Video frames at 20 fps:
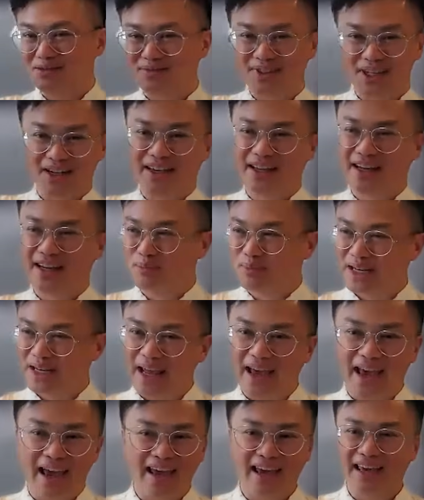tuck-in
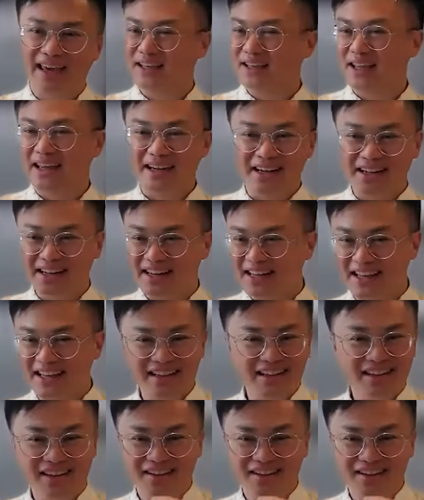M&A entity,